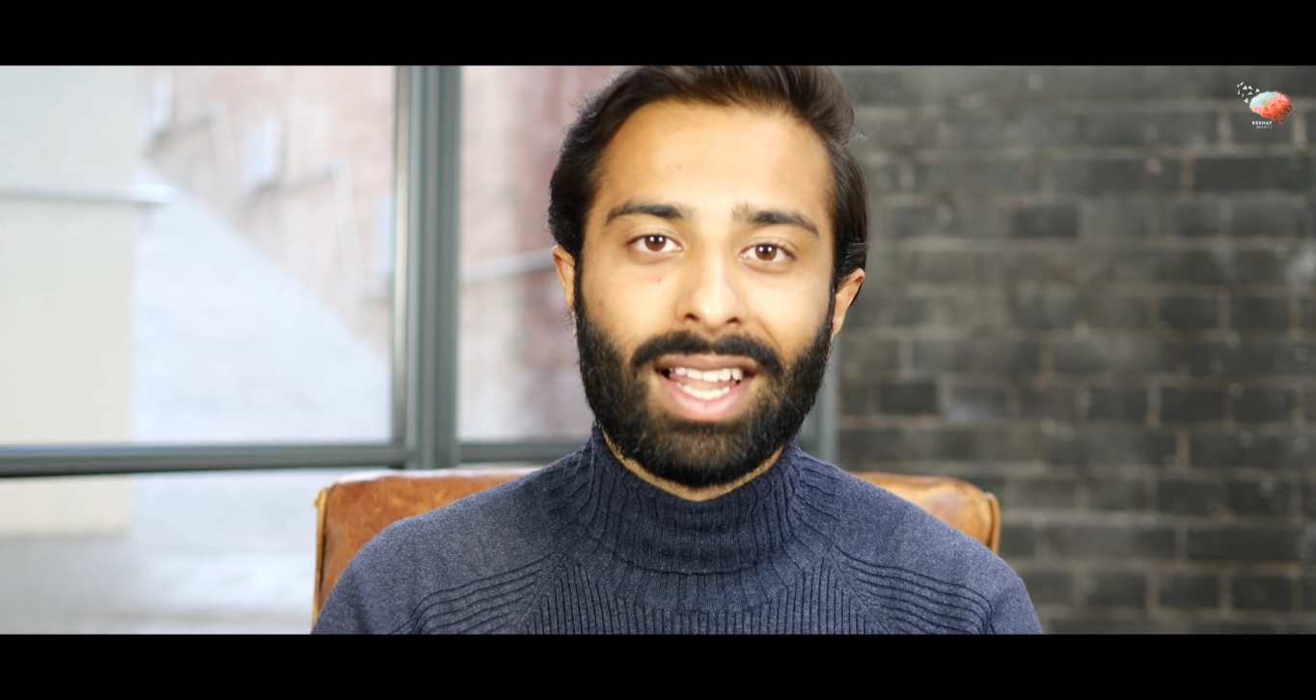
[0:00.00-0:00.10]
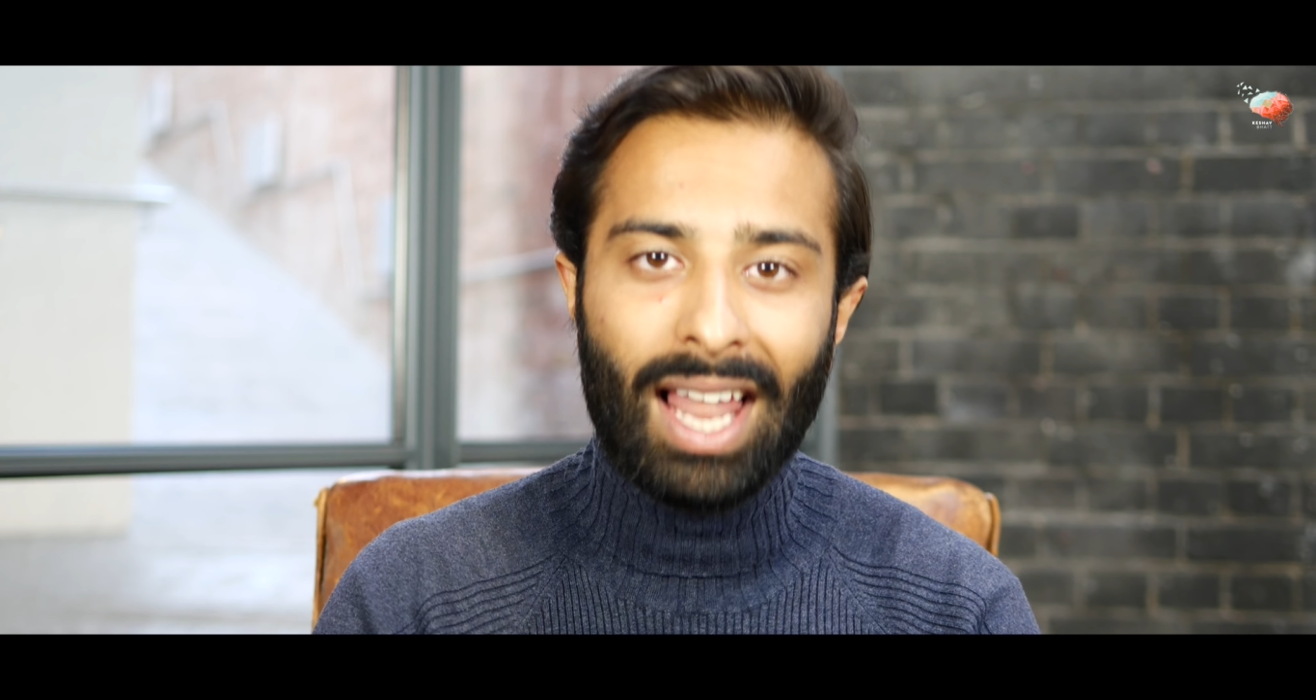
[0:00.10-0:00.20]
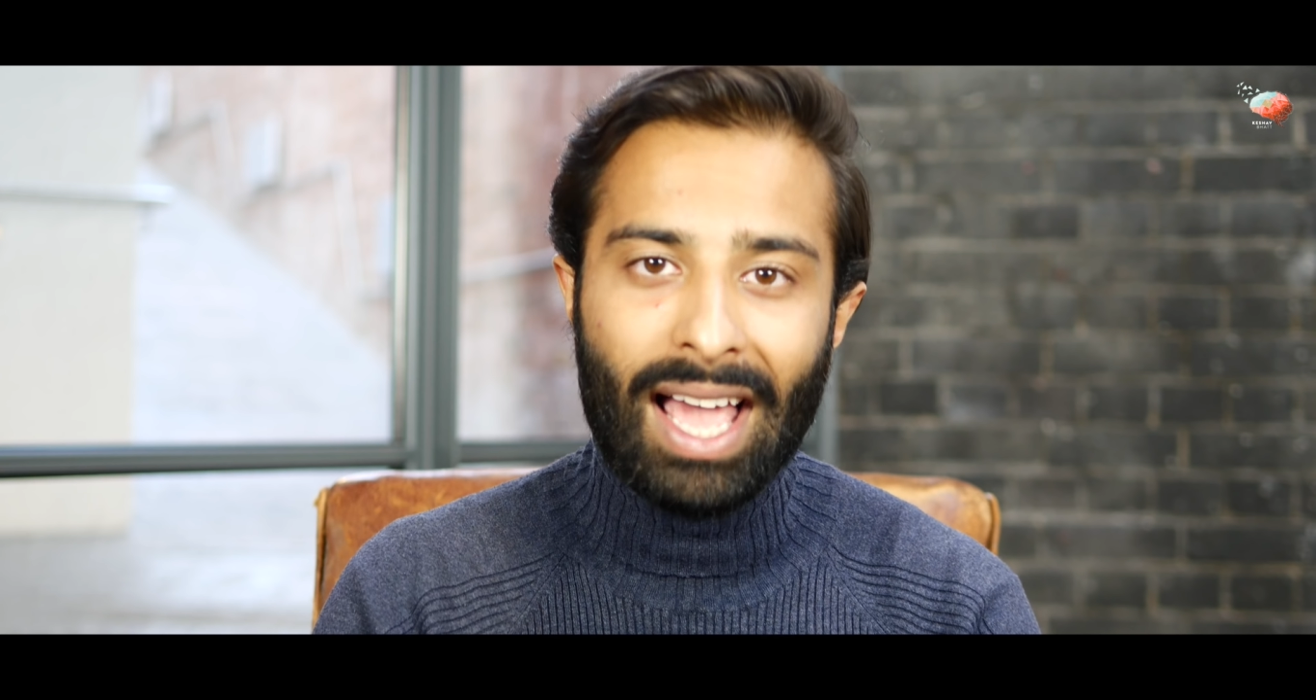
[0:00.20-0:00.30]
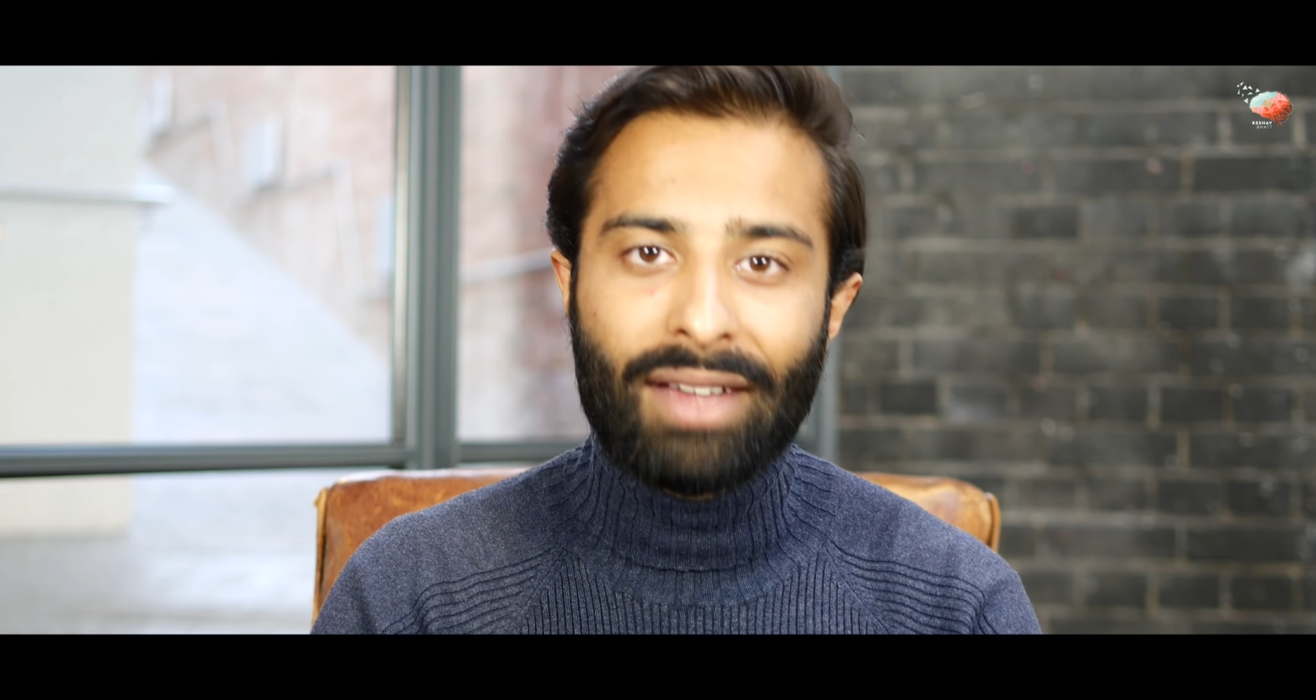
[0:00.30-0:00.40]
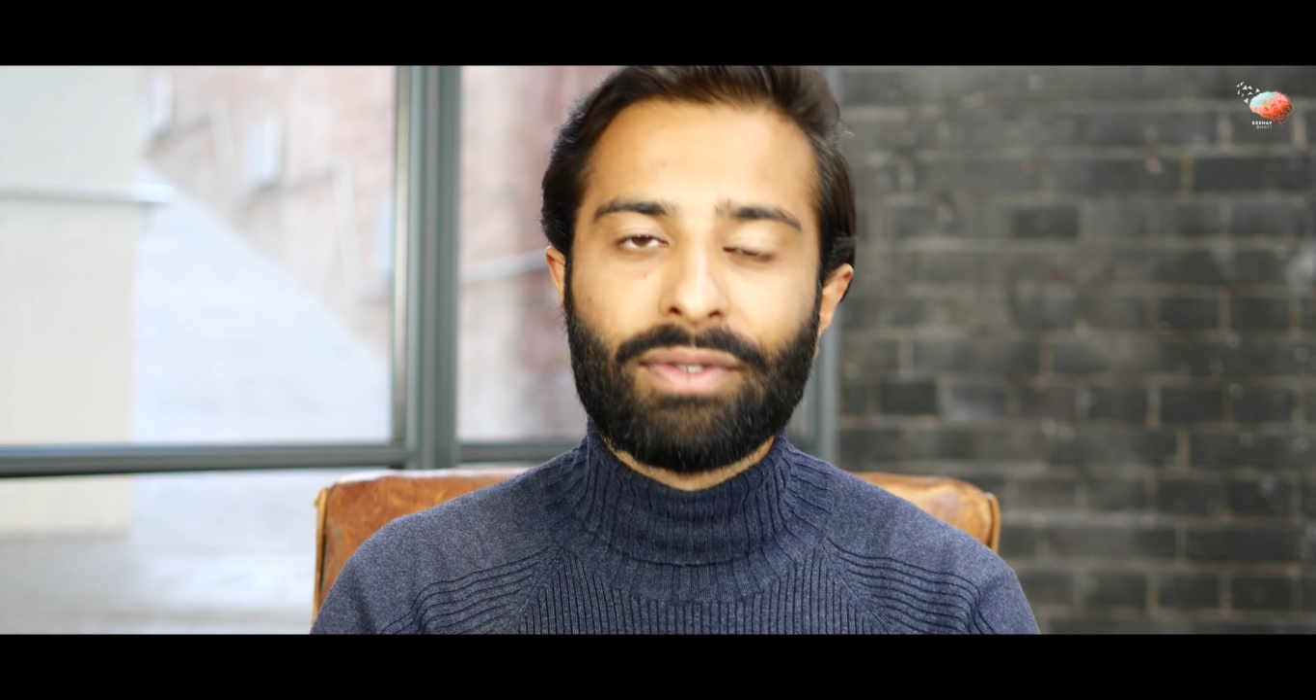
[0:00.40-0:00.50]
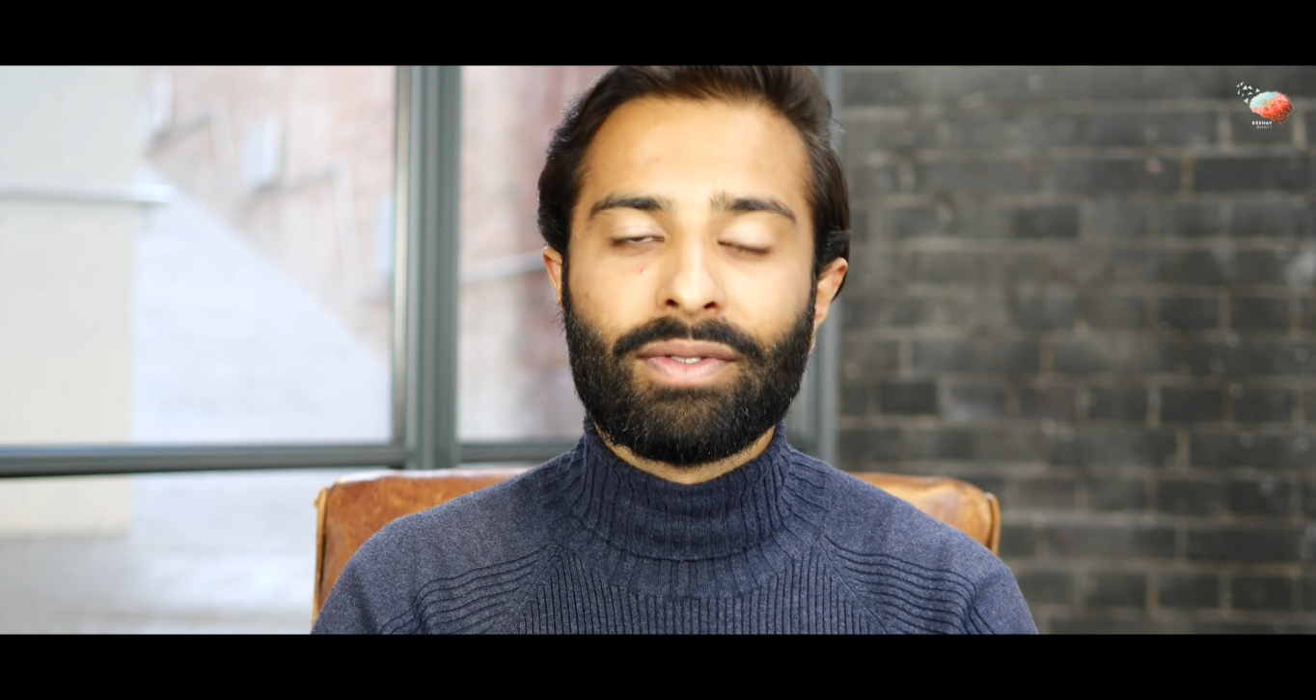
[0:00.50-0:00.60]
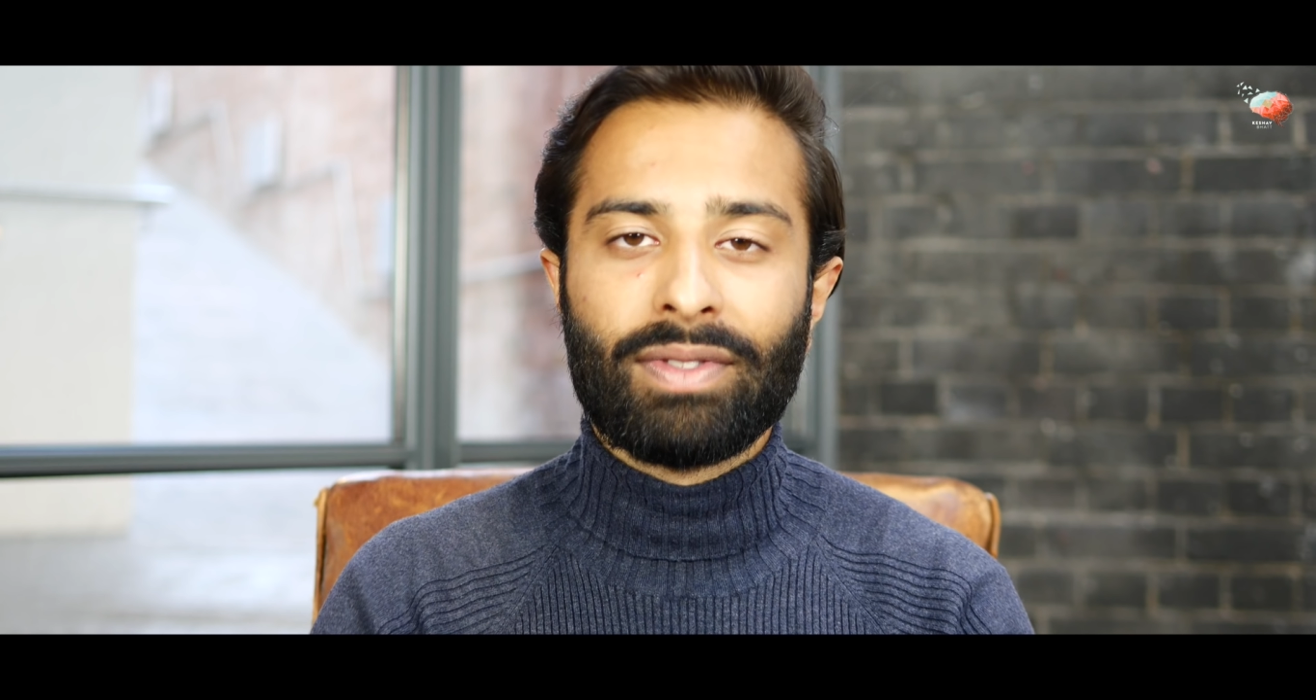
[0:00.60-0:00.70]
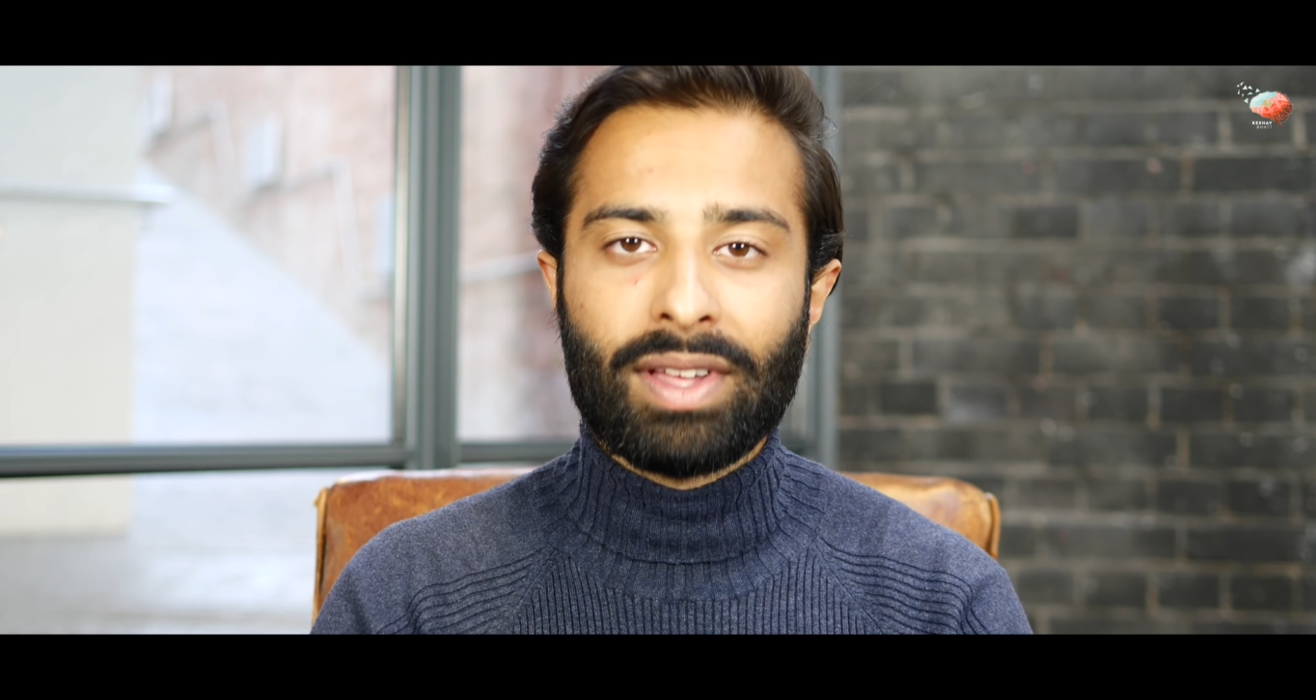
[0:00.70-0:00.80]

the life